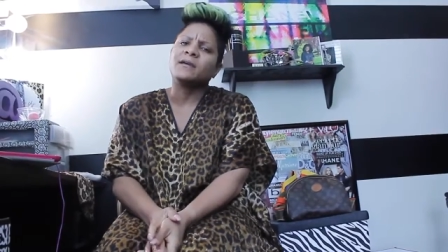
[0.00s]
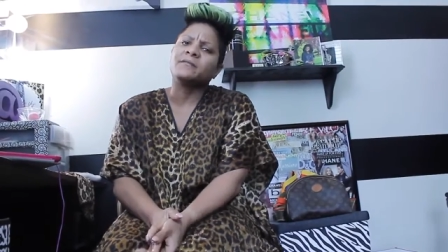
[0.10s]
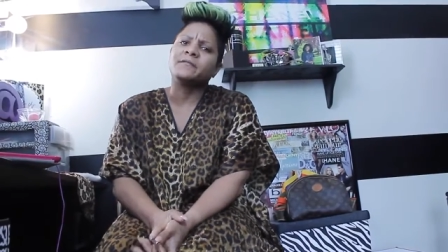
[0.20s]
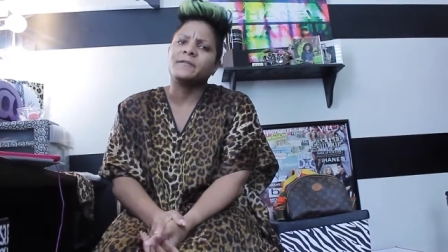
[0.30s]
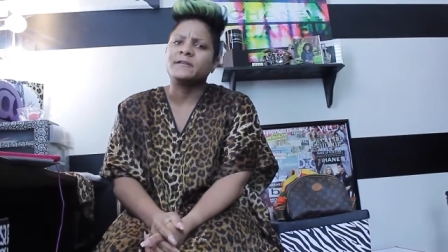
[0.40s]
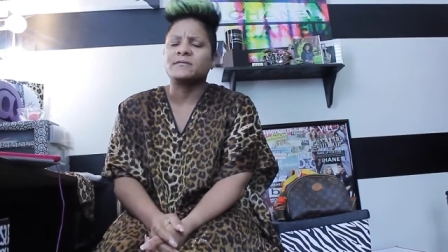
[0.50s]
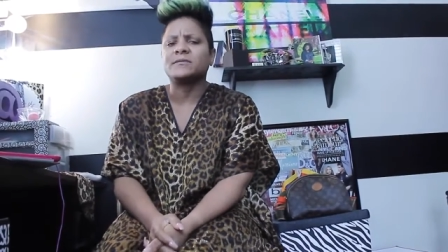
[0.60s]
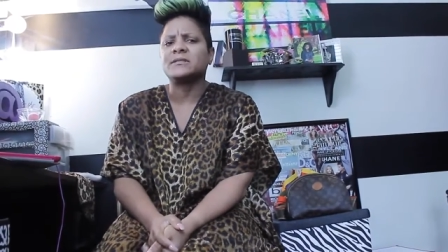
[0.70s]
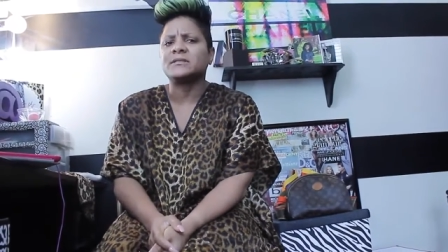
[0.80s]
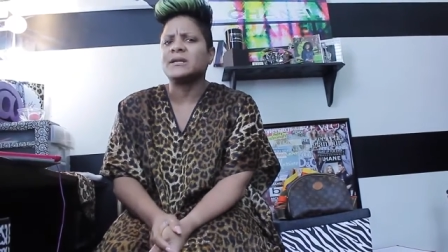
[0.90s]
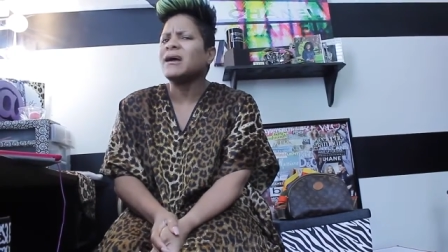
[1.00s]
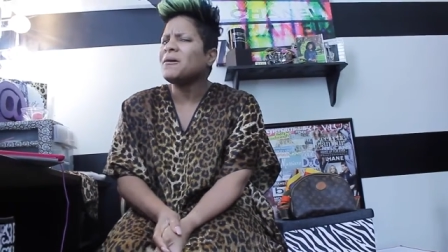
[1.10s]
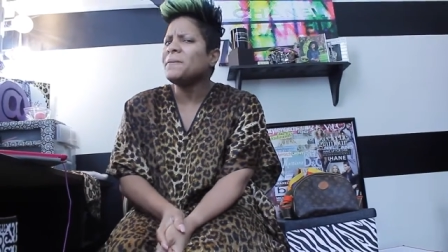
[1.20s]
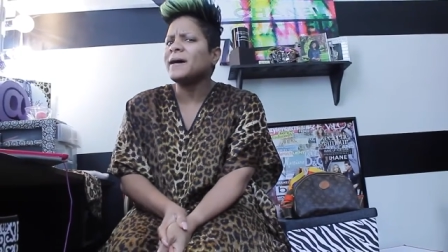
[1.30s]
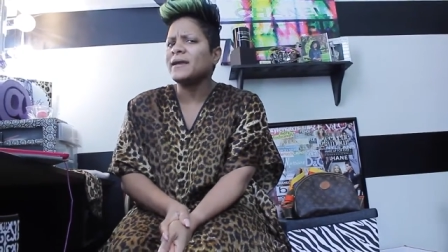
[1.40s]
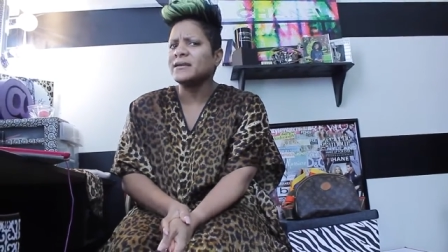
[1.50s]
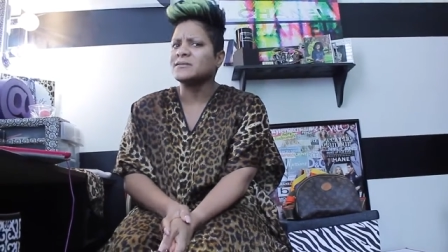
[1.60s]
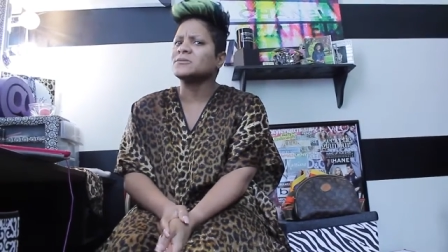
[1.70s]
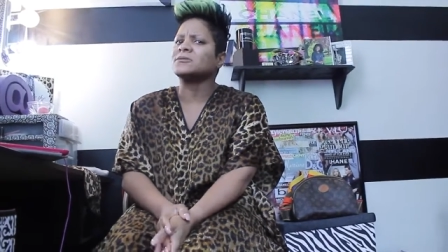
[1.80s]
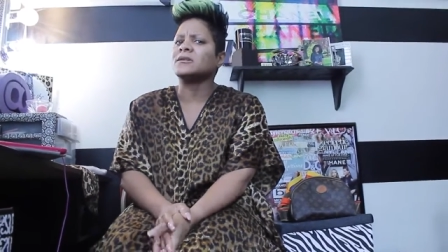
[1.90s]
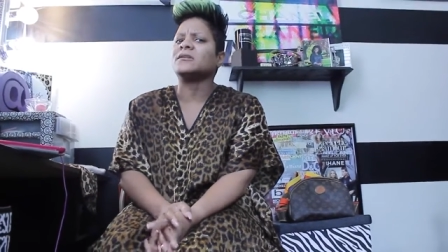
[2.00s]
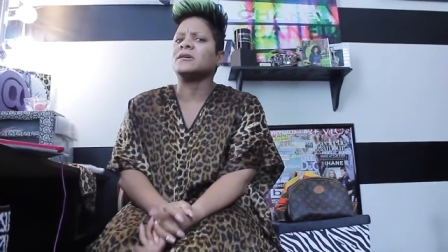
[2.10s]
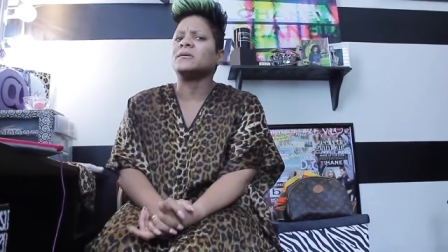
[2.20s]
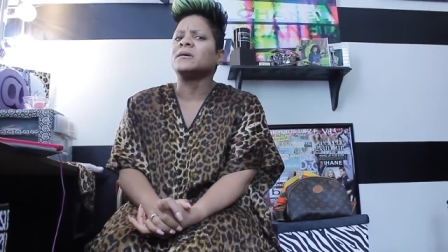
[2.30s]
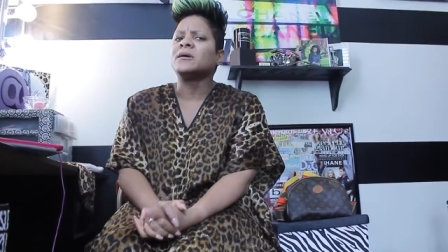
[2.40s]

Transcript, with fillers: Yeah, rephrase the question. I hope I answered it, though.